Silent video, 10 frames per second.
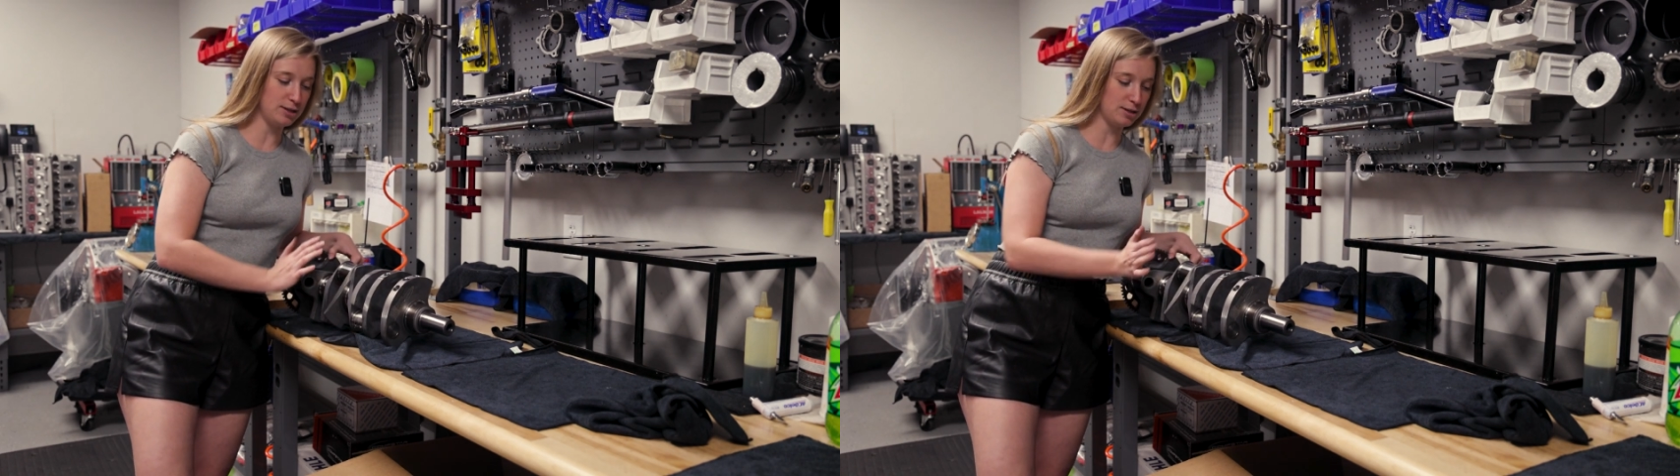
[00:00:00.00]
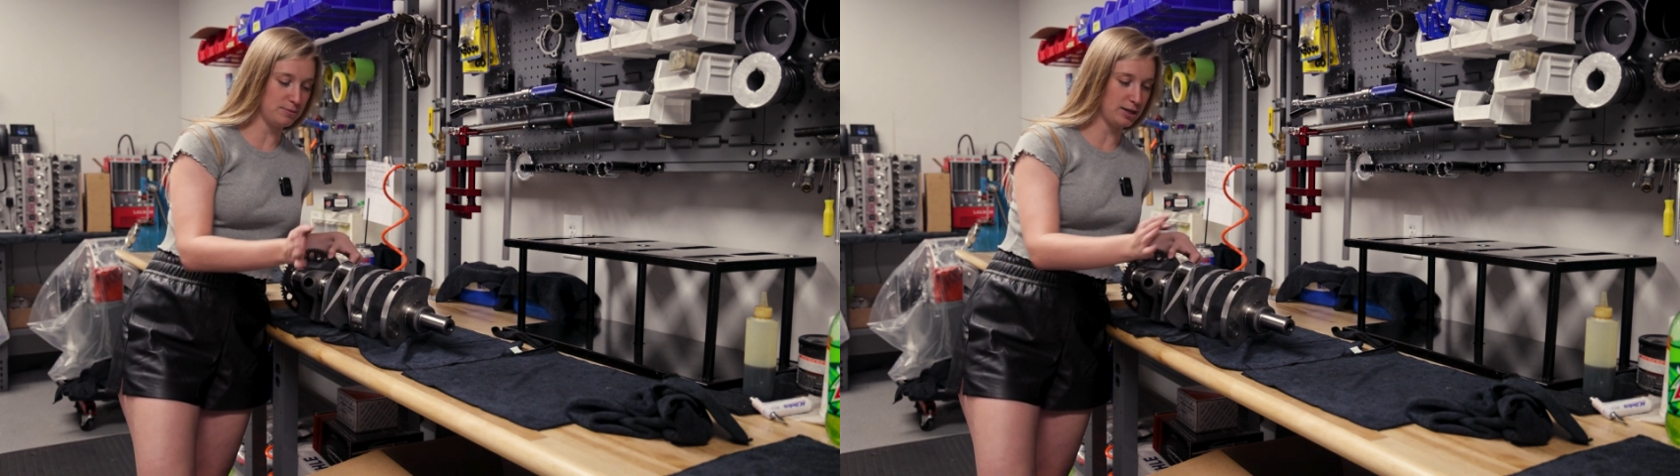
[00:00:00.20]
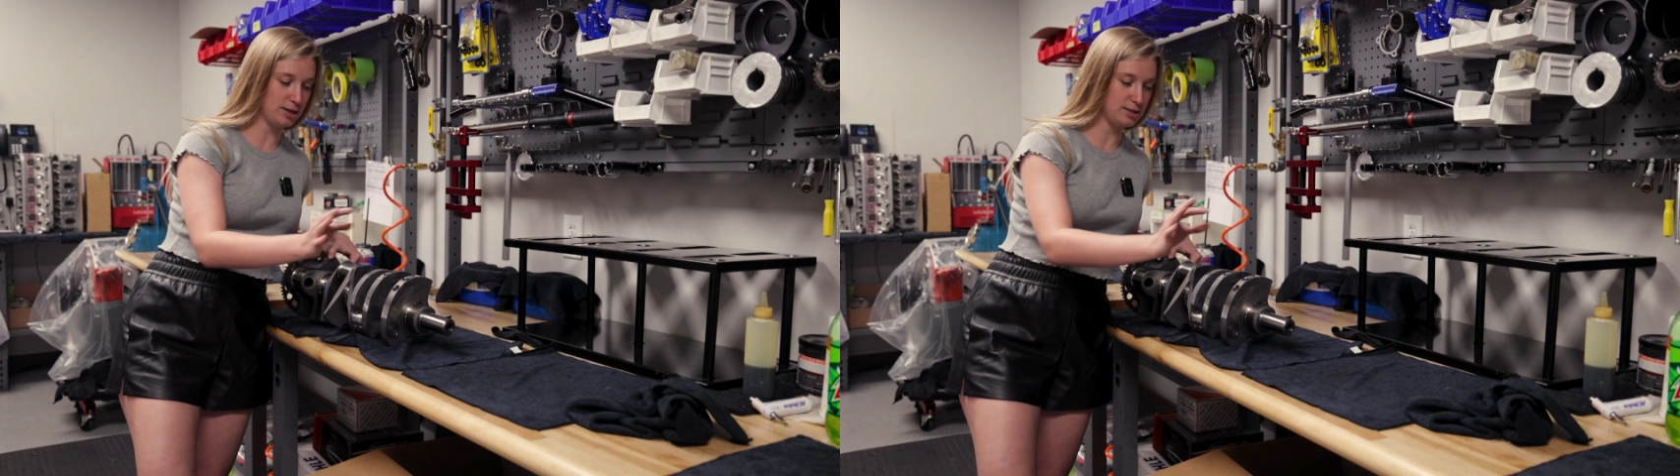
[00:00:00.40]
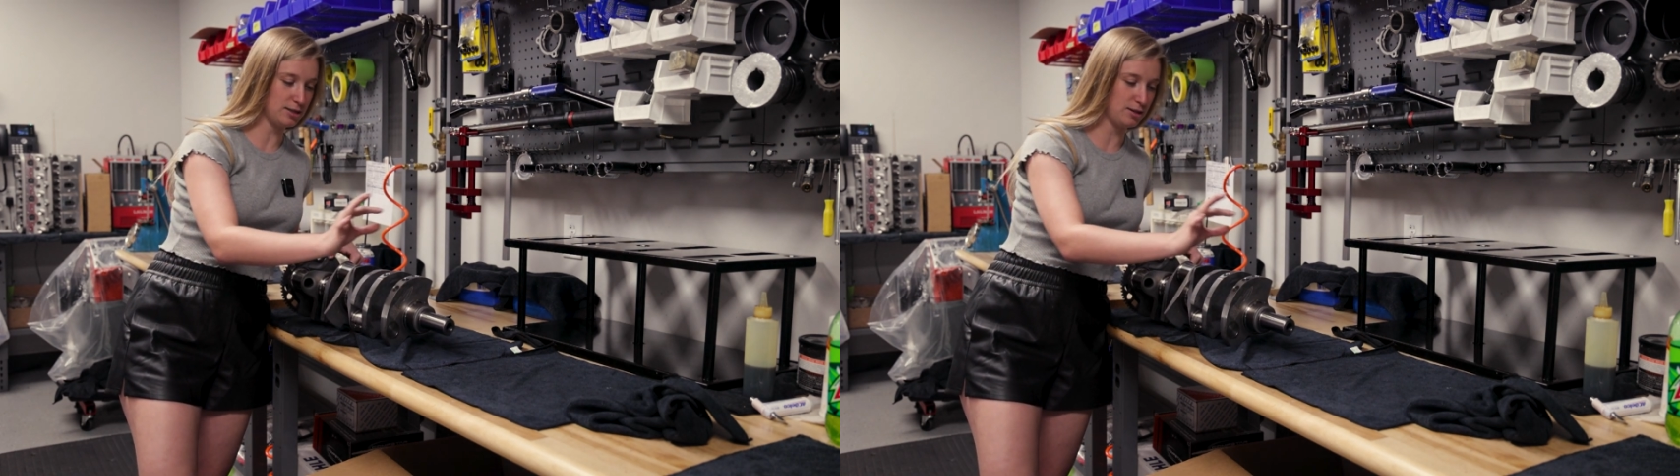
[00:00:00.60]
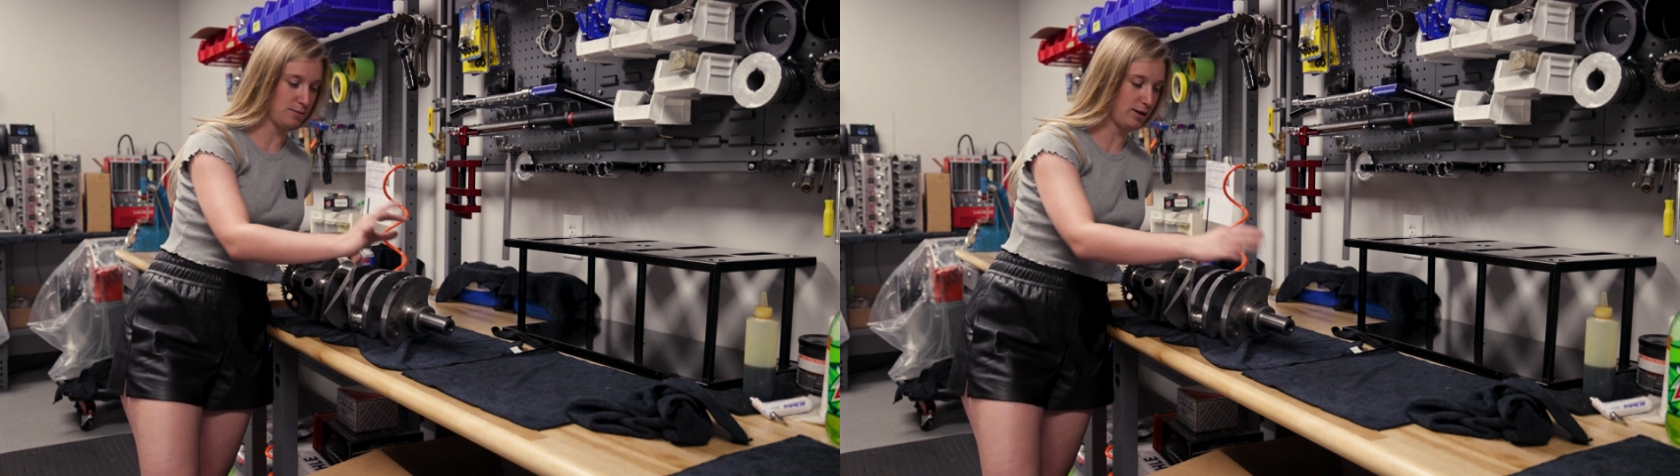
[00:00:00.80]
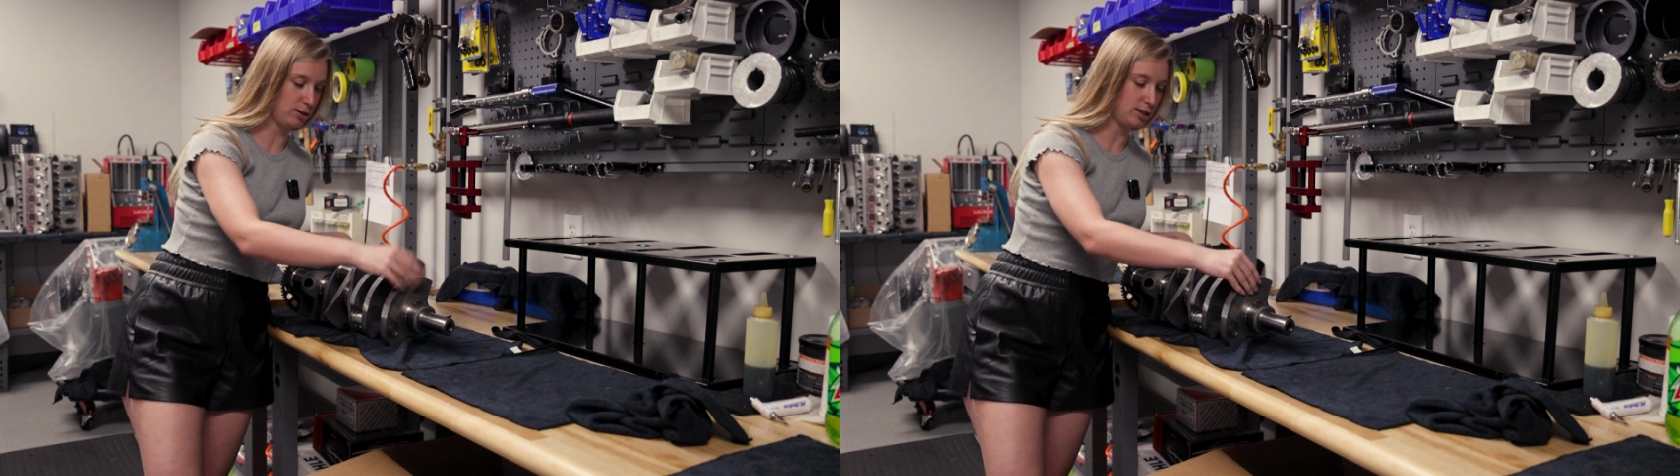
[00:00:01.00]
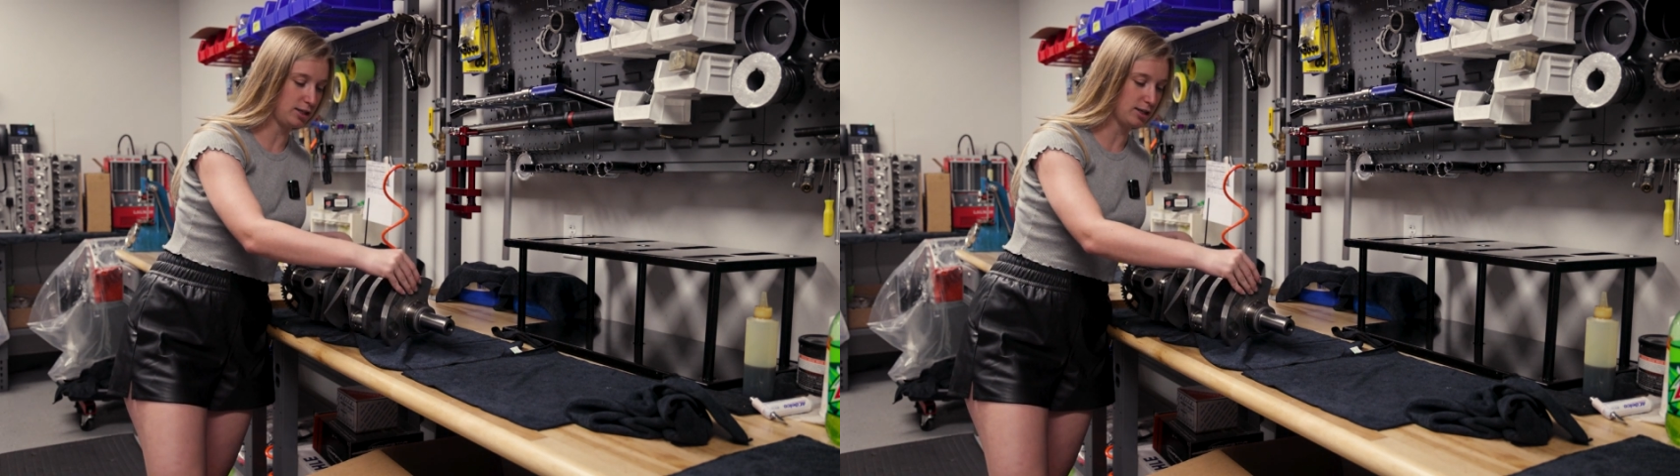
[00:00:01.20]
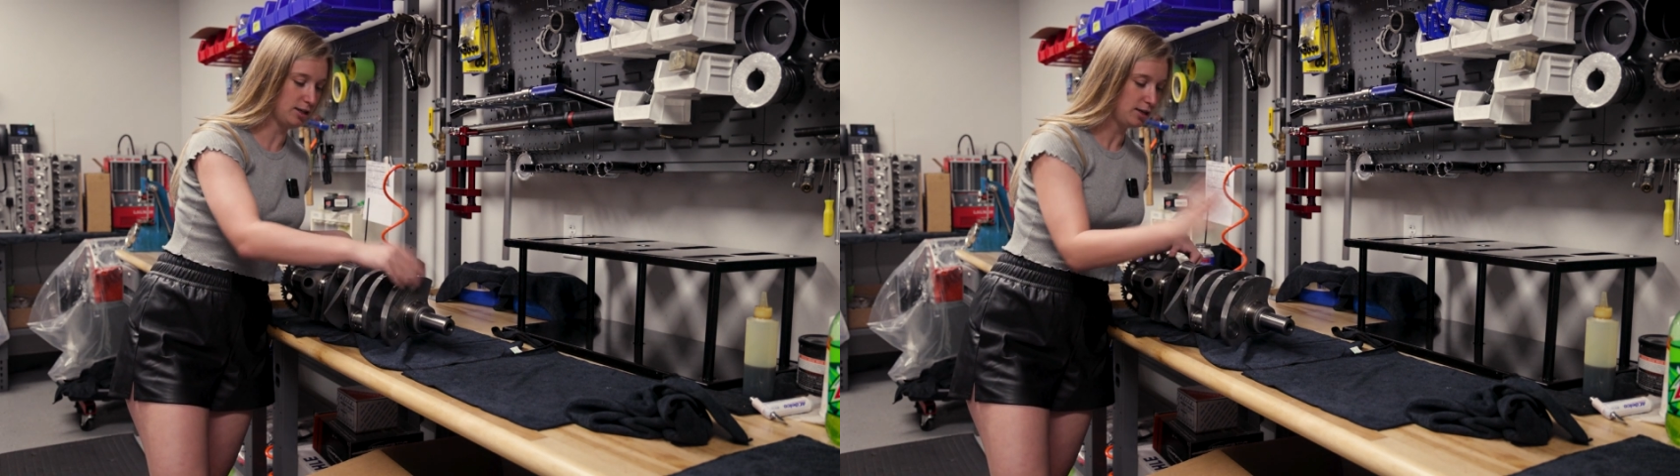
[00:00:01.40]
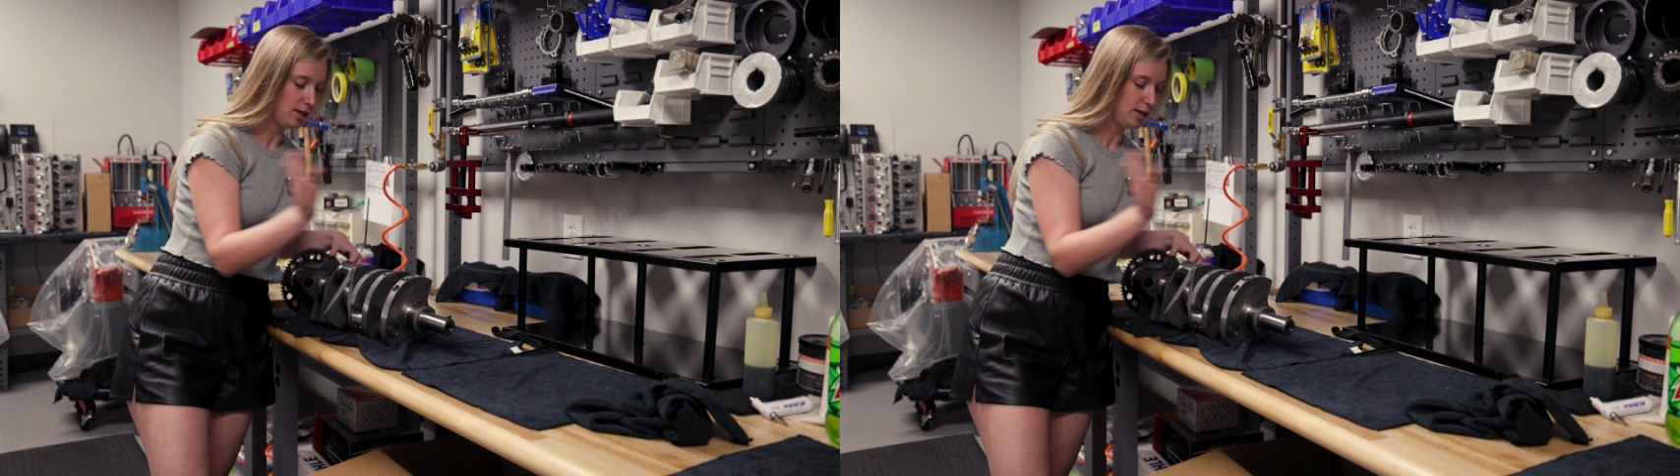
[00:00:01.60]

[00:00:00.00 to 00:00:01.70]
compared to the metal here.